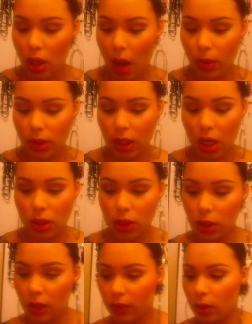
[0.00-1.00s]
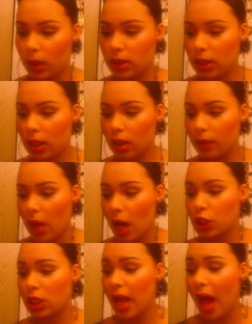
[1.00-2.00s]
I'm using two different ones here.
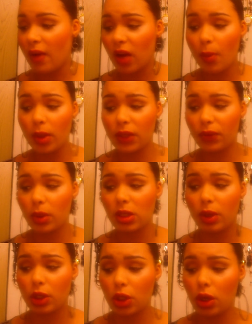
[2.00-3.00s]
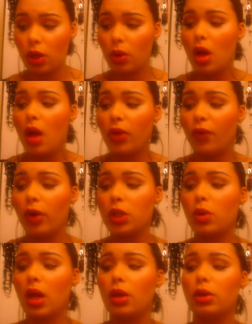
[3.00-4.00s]
Actually, I have a couple different ones I want to show you. The
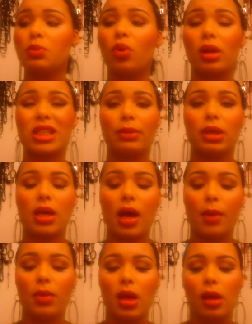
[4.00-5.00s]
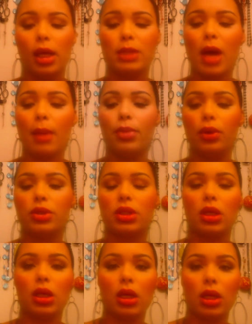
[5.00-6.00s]
first one I use more in summertime is by
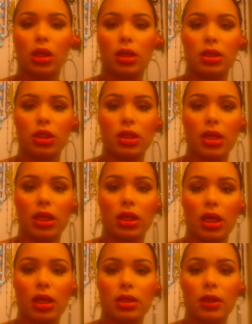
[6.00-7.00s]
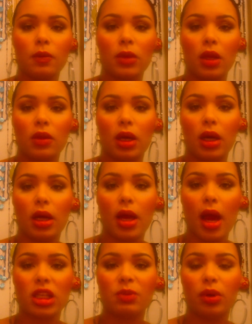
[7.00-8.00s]
Boots. It looks just like this. The
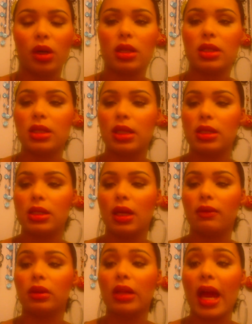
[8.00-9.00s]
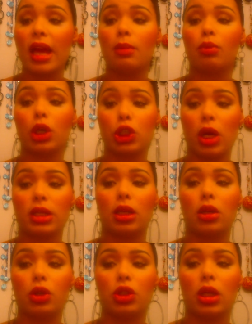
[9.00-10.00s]
Expert Sensitive Light
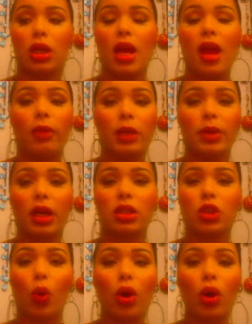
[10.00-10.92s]
Moisturizing Lotion. And that's because it's